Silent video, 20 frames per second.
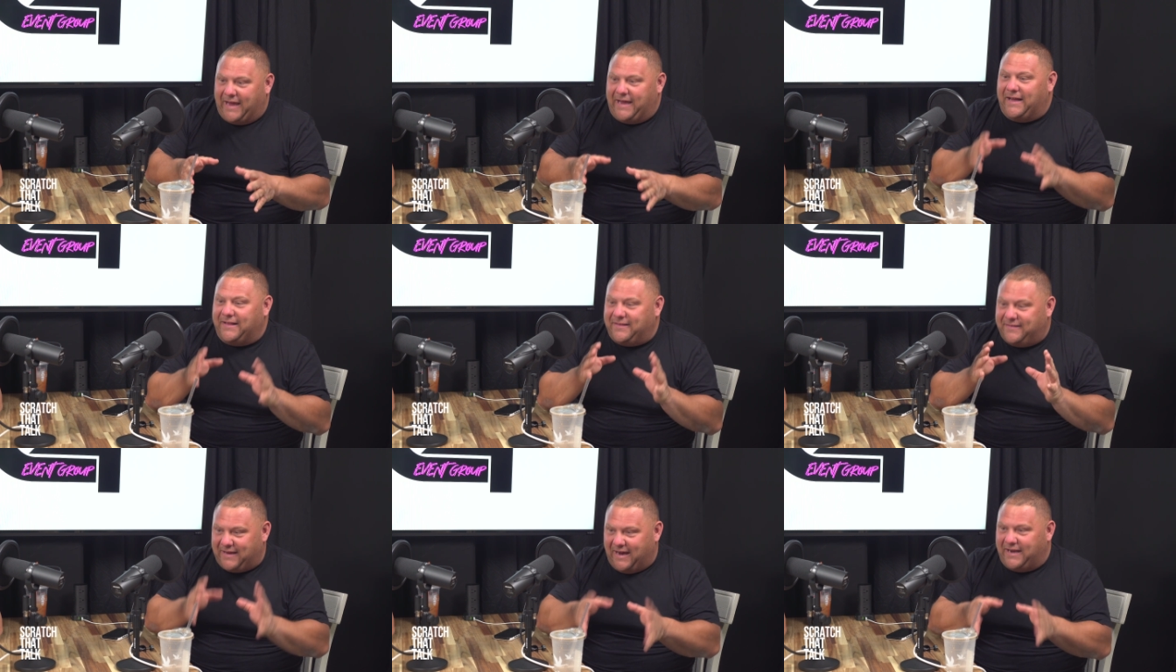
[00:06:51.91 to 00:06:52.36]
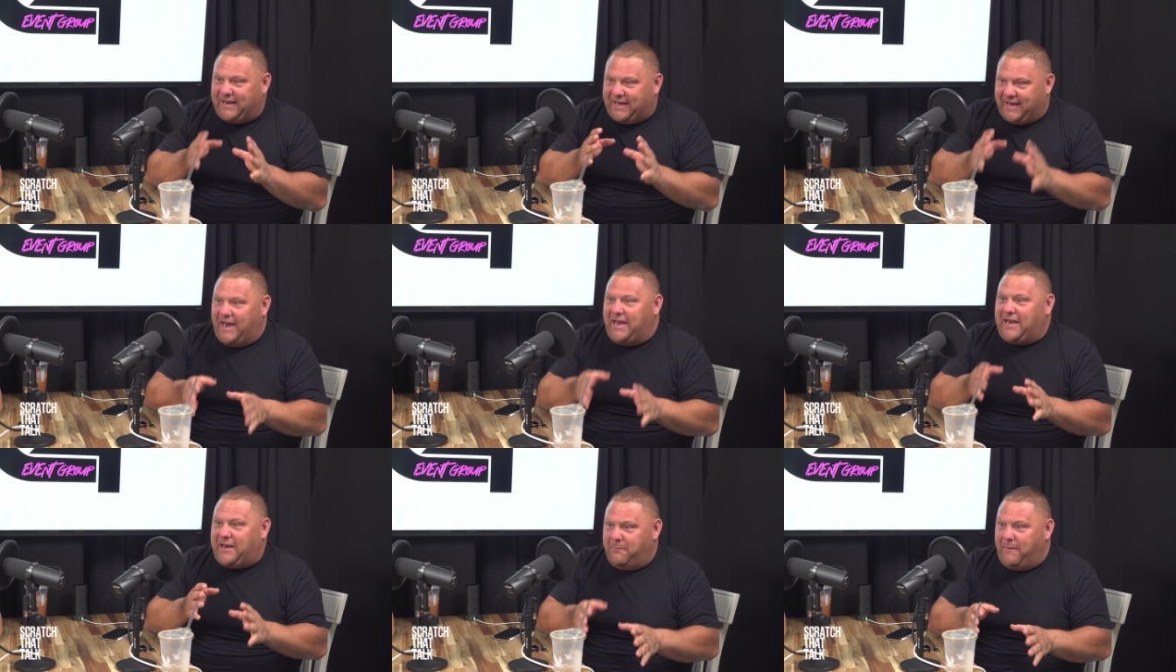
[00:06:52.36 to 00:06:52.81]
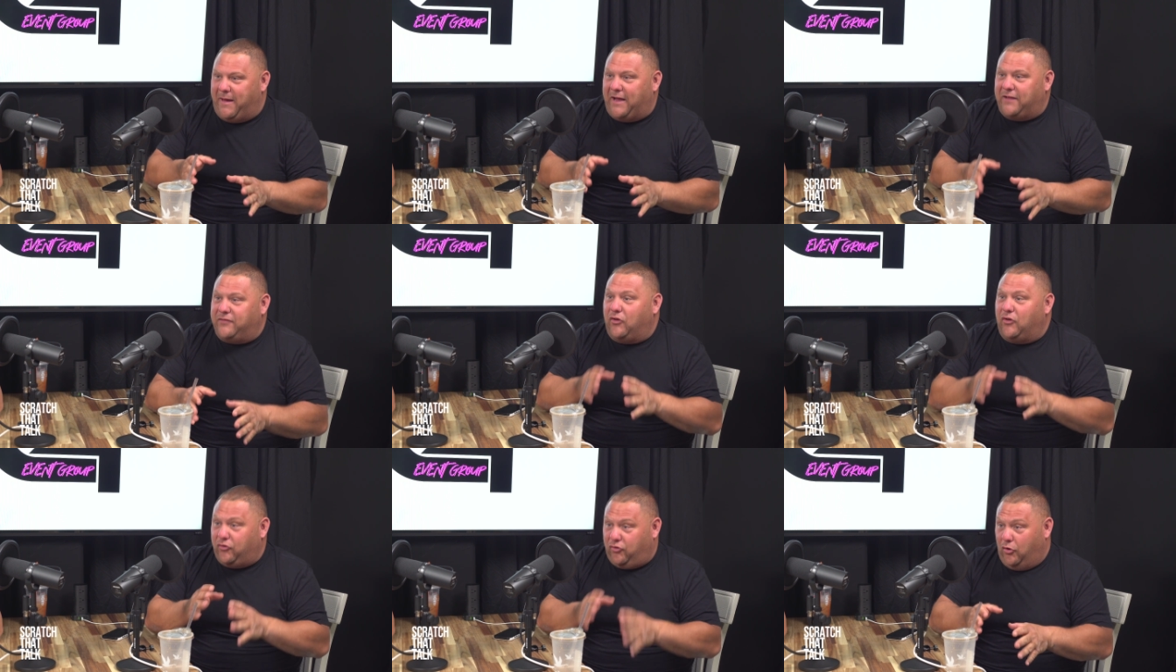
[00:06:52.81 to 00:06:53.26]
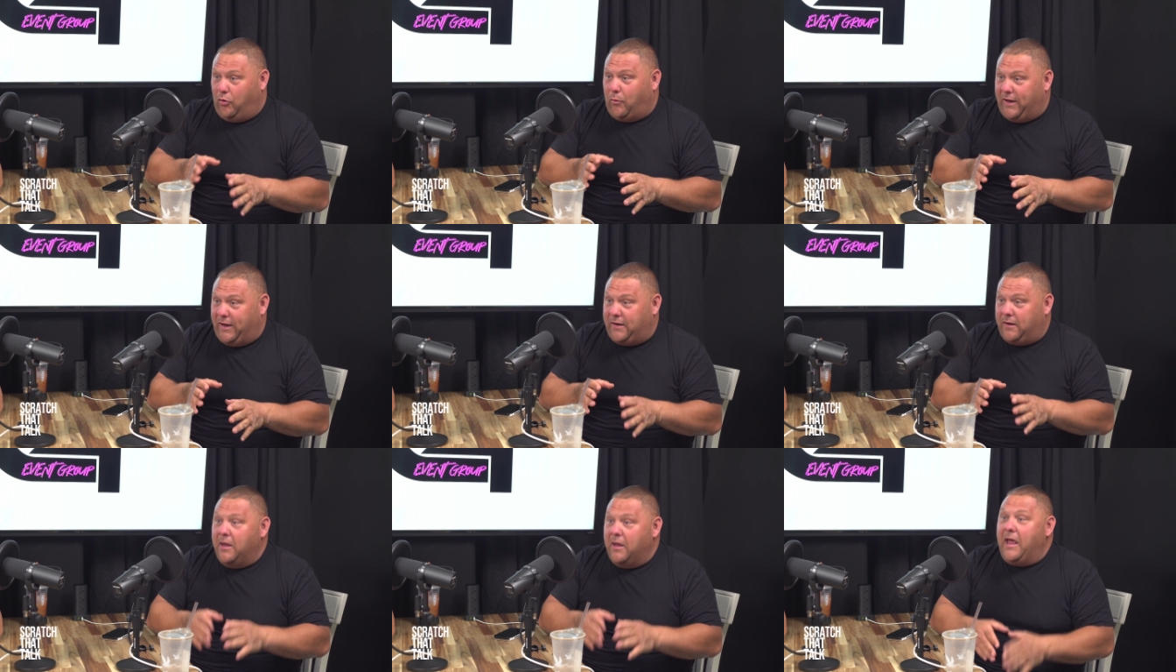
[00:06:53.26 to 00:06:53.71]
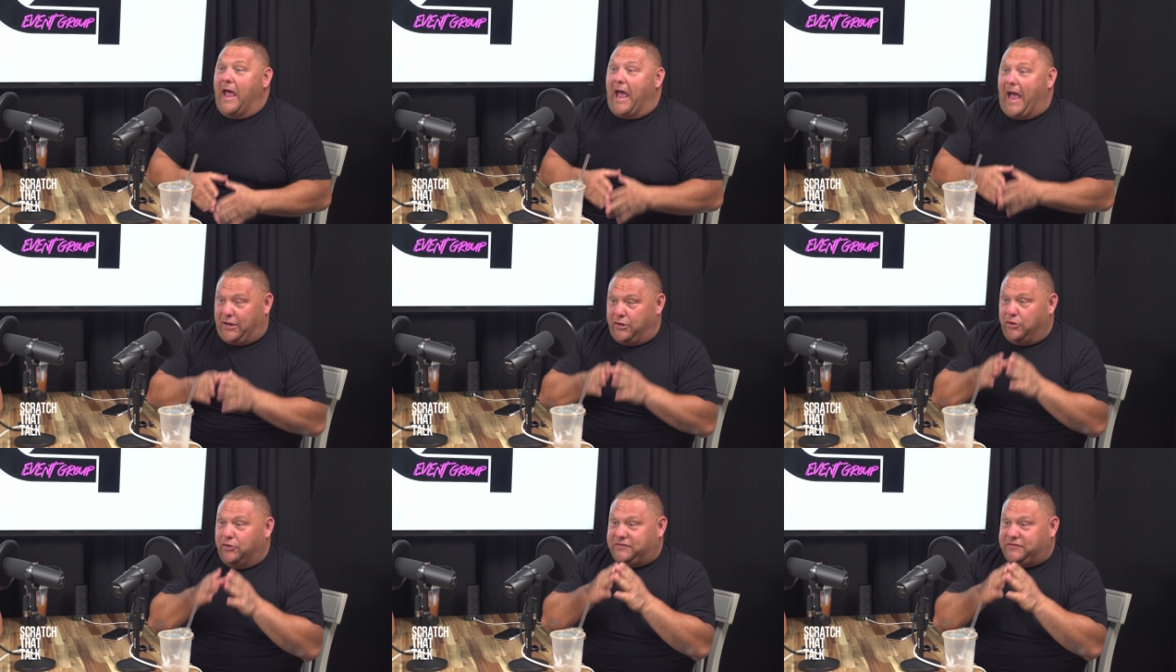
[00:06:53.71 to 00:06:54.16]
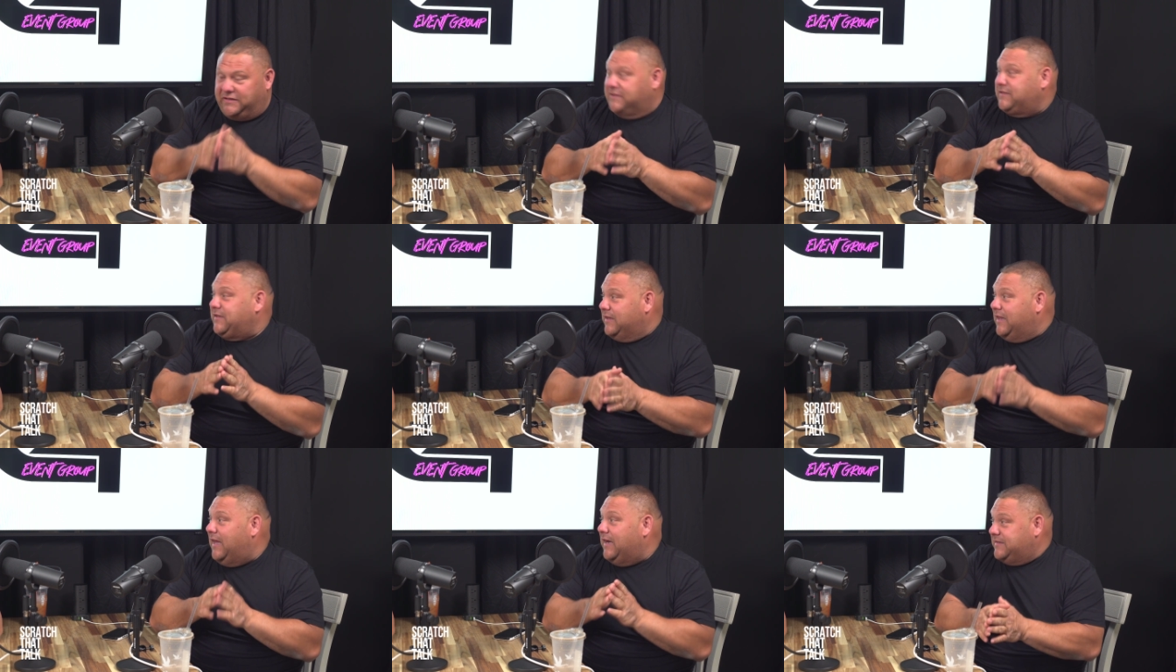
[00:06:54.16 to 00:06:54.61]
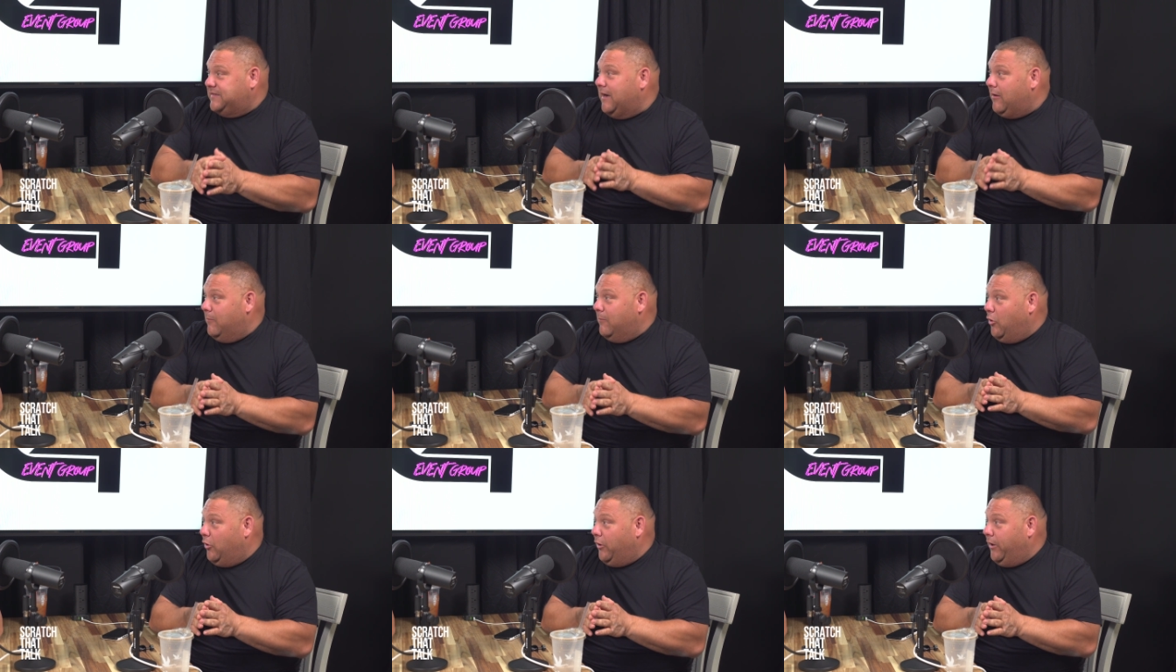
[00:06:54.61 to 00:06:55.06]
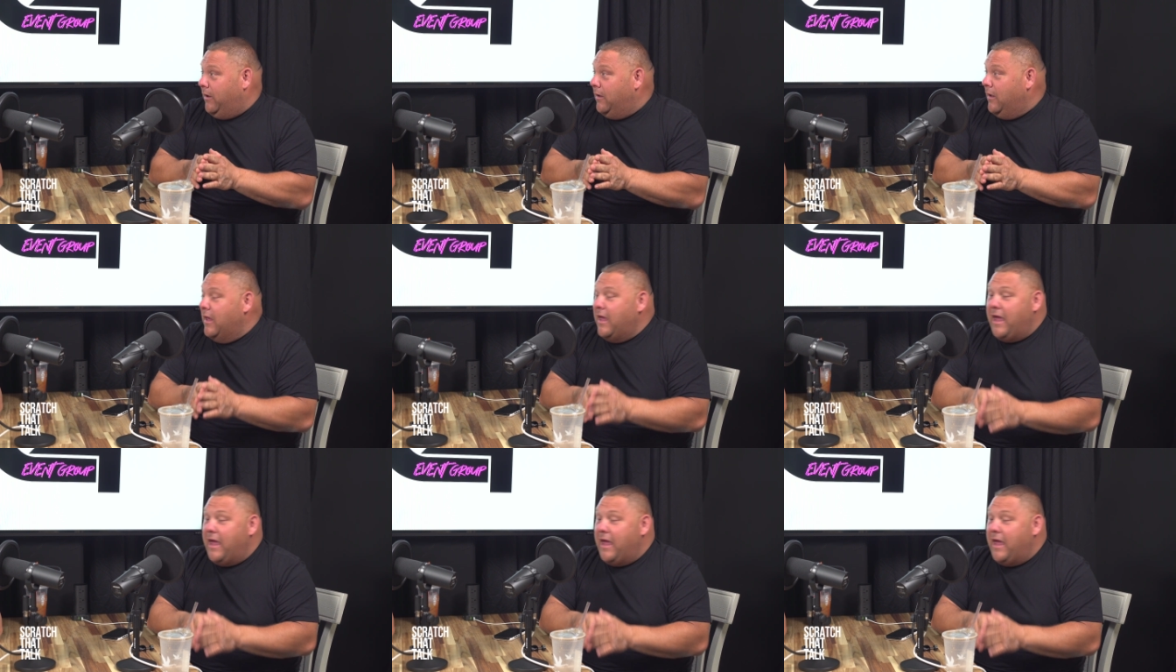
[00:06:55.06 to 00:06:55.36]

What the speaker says: a dedicated man to do it at your 6 o'clock ceremony.